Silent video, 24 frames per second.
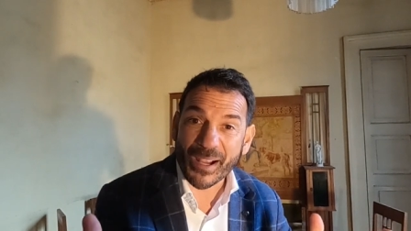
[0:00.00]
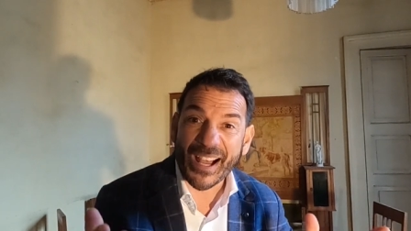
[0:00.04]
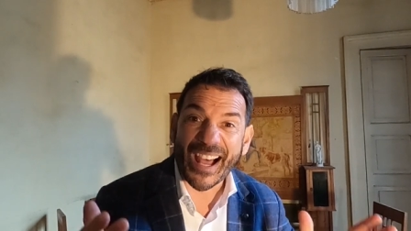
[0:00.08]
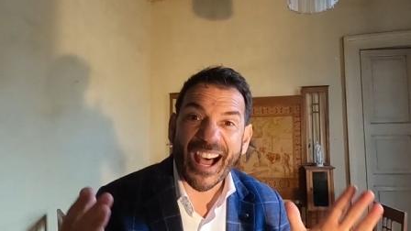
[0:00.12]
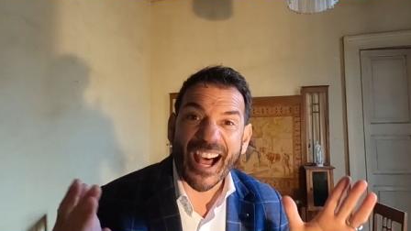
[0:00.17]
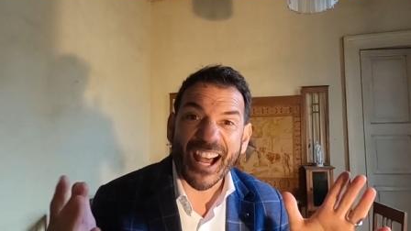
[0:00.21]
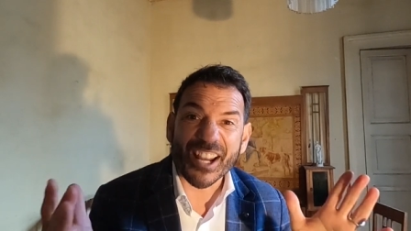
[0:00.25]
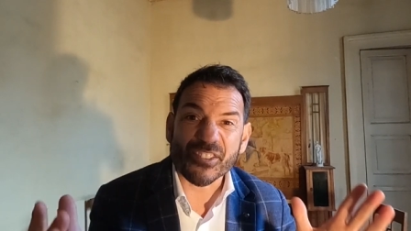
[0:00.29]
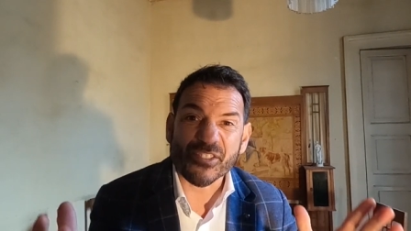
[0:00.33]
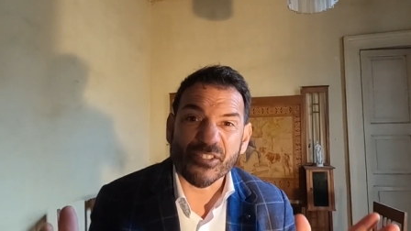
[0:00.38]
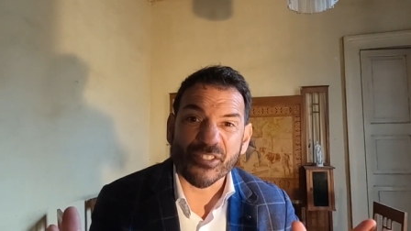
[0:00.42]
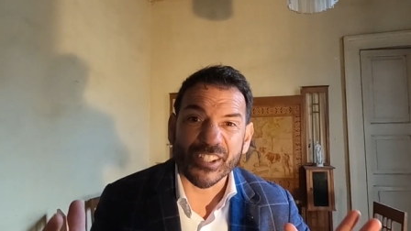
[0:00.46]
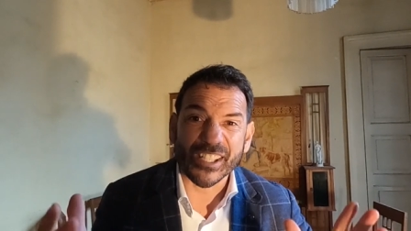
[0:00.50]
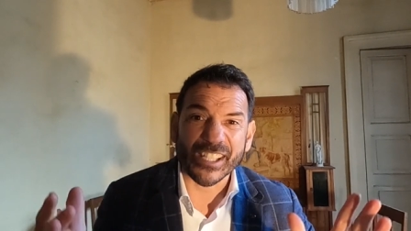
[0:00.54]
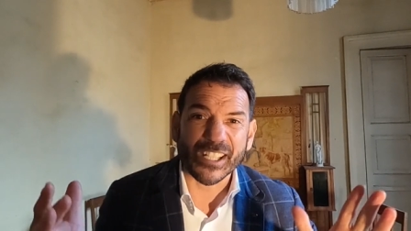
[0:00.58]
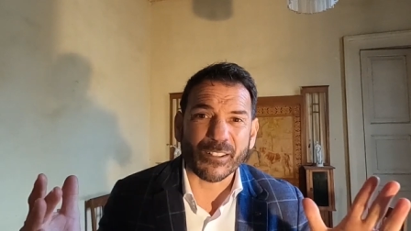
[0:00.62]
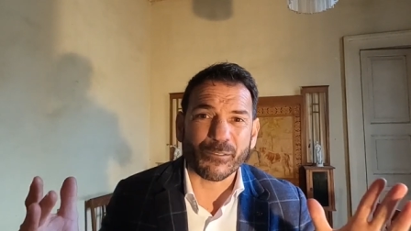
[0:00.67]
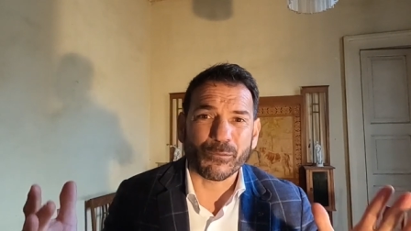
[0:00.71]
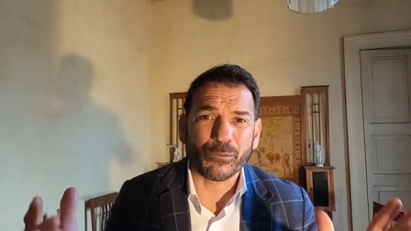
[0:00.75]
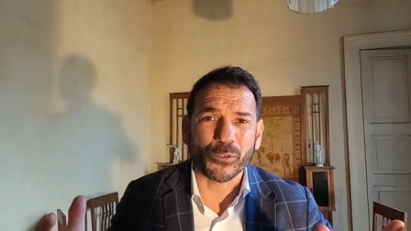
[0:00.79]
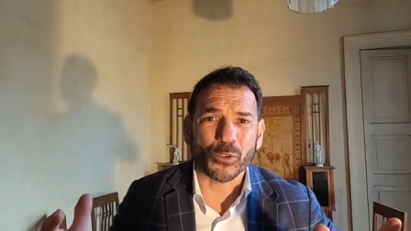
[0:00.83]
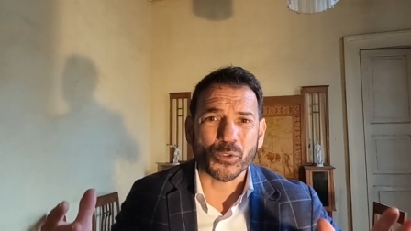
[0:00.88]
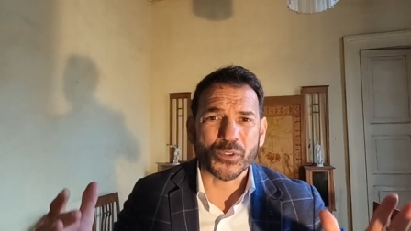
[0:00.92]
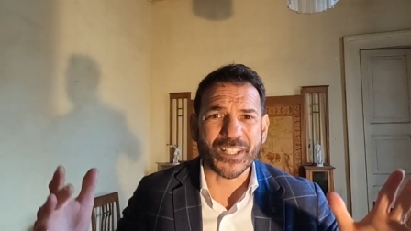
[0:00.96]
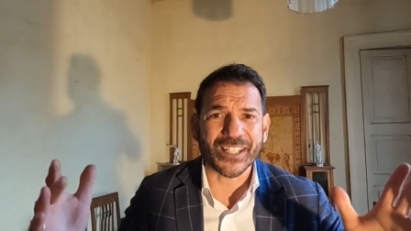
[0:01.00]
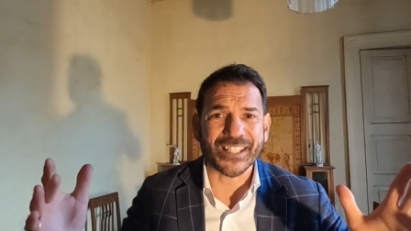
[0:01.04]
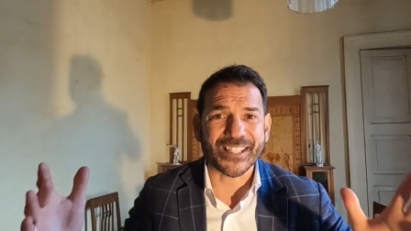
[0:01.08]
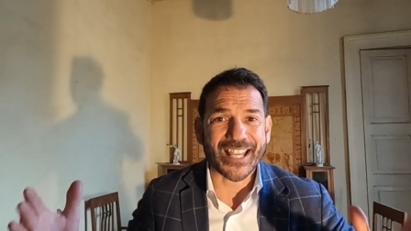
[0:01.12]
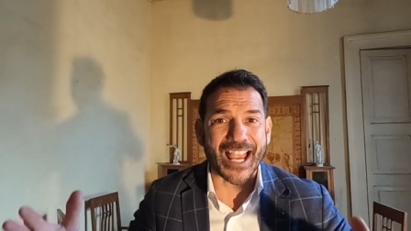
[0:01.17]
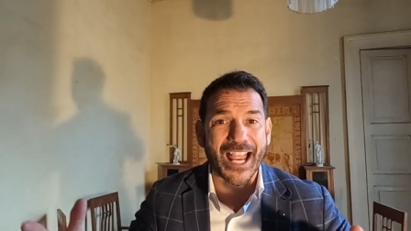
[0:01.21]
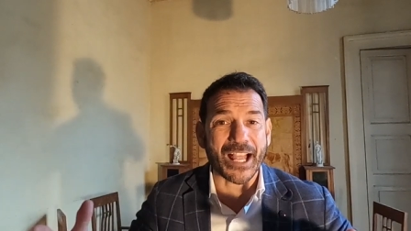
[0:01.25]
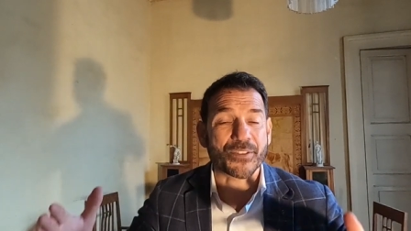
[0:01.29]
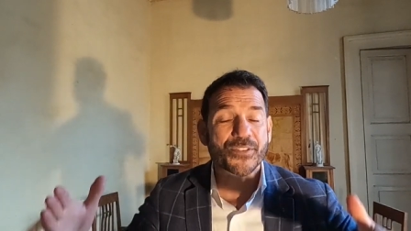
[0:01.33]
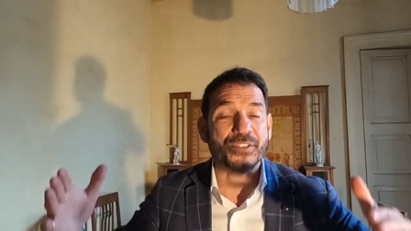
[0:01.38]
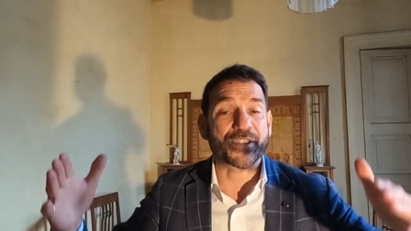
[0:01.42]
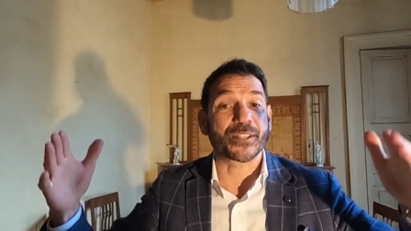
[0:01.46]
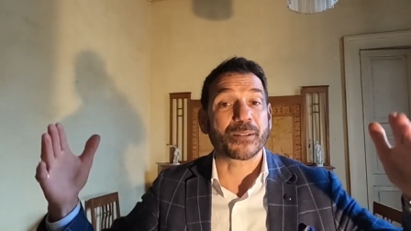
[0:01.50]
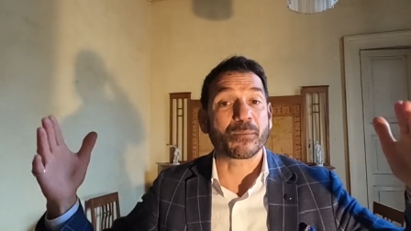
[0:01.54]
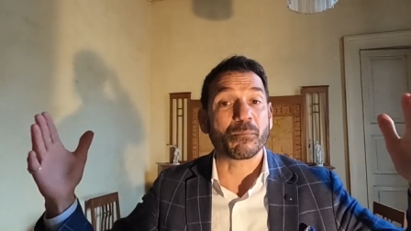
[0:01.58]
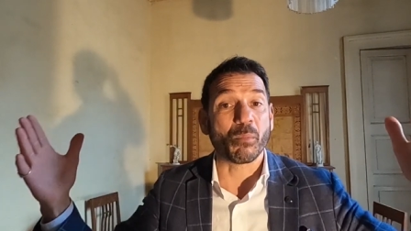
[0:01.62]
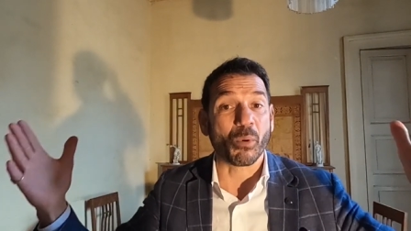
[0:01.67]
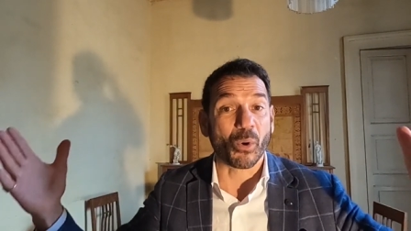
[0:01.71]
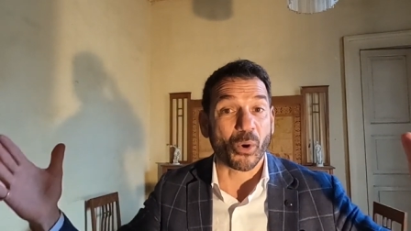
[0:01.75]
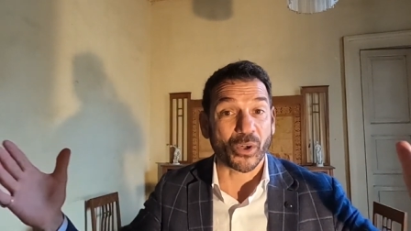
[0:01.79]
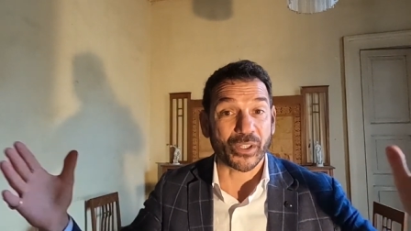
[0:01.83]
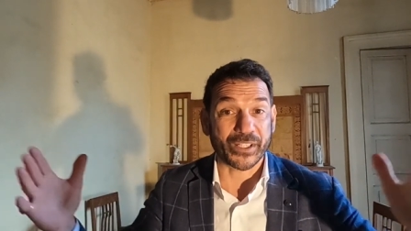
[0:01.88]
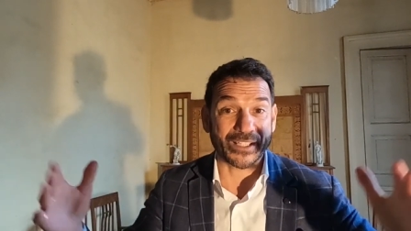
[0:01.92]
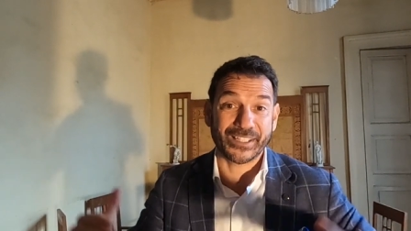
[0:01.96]
140 towns and
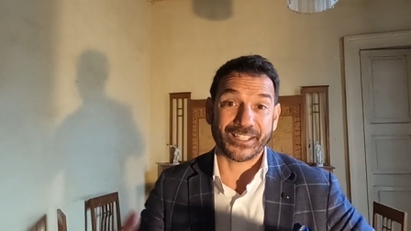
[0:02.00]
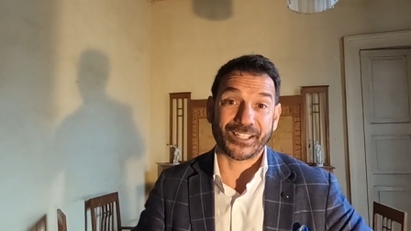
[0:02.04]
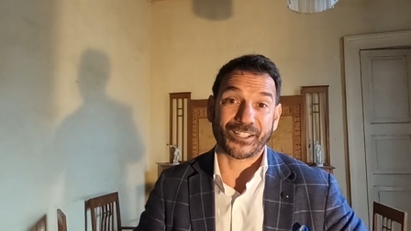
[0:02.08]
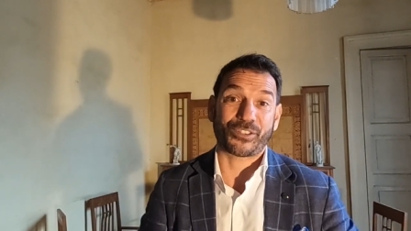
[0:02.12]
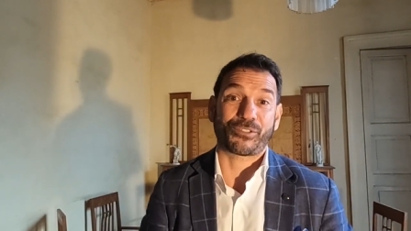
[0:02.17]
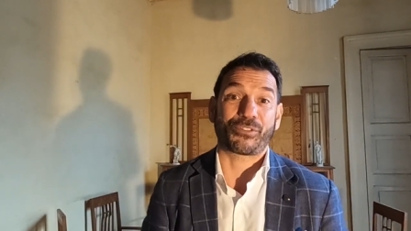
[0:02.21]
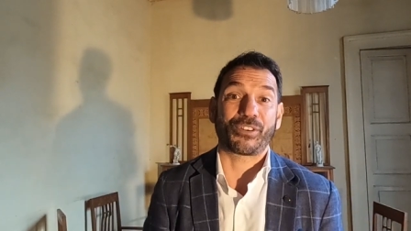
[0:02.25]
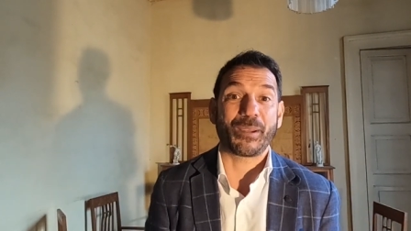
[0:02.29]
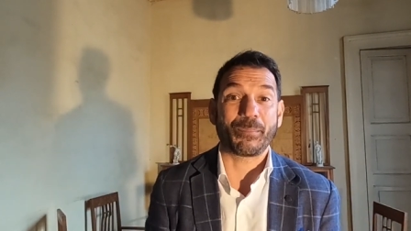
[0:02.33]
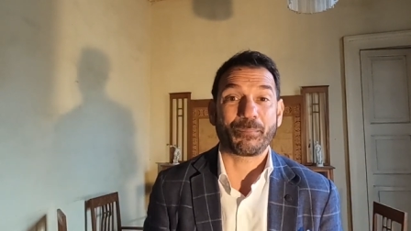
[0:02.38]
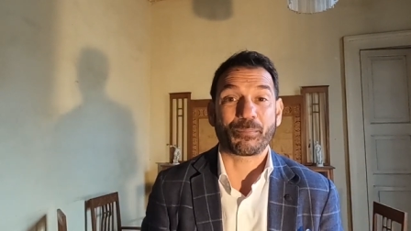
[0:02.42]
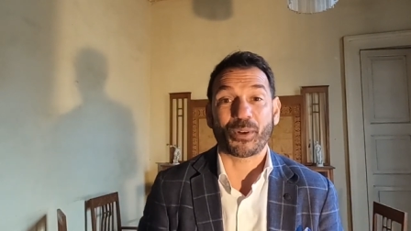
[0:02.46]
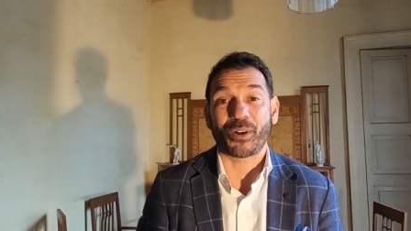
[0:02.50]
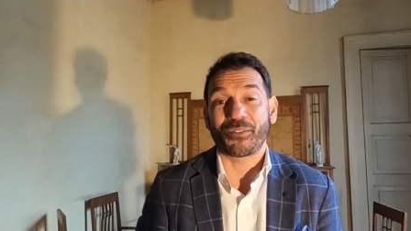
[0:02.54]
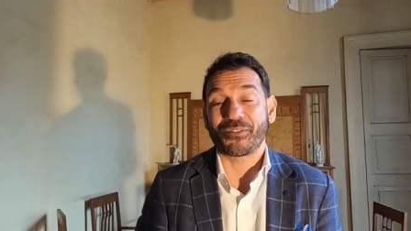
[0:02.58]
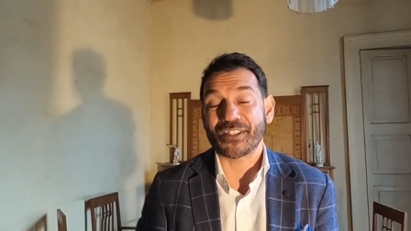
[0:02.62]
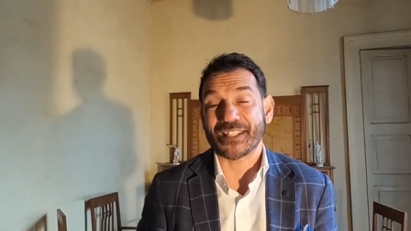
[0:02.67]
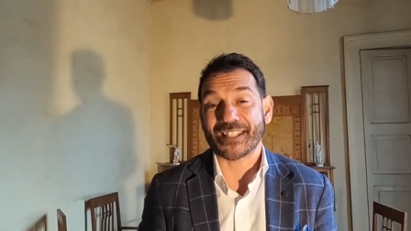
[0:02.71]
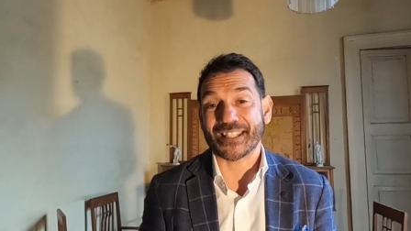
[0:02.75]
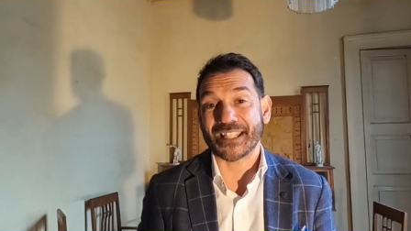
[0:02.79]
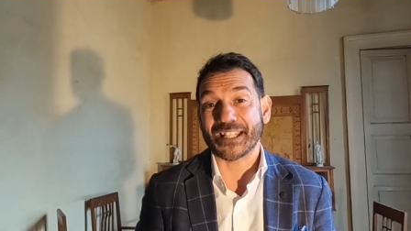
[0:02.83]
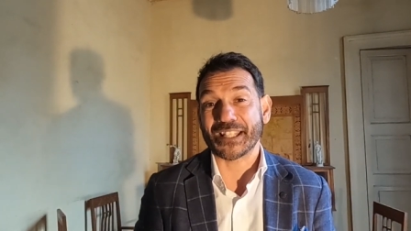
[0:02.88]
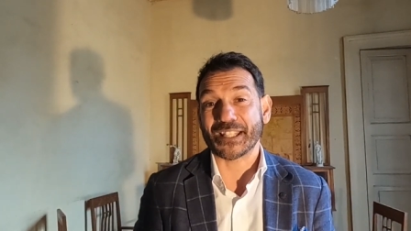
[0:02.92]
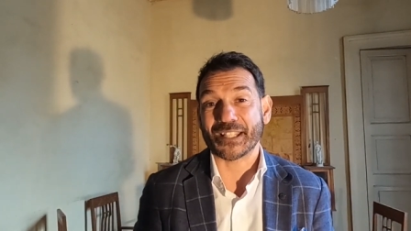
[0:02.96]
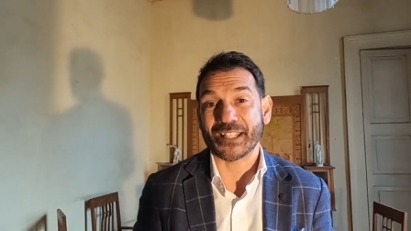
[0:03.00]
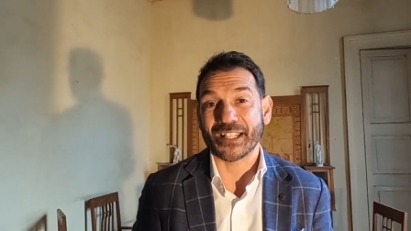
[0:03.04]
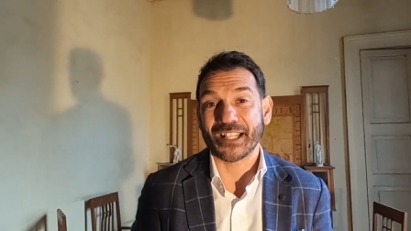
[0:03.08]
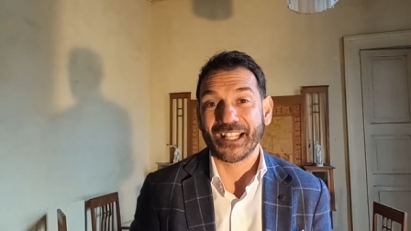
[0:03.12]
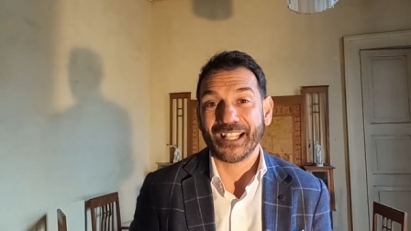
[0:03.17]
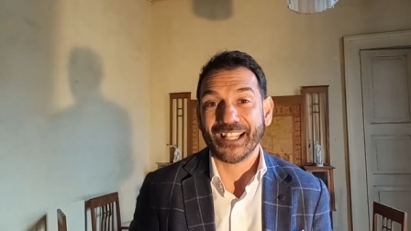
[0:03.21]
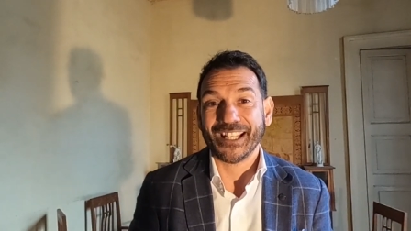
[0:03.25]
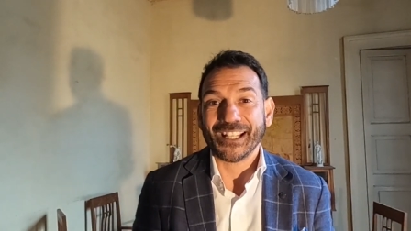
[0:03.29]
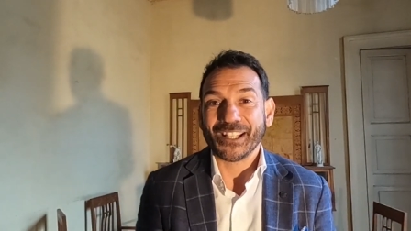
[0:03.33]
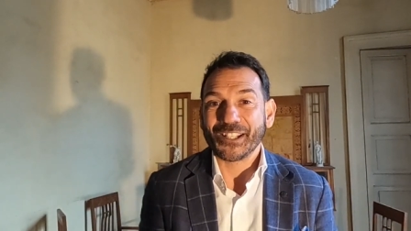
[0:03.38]
more in the three provinces,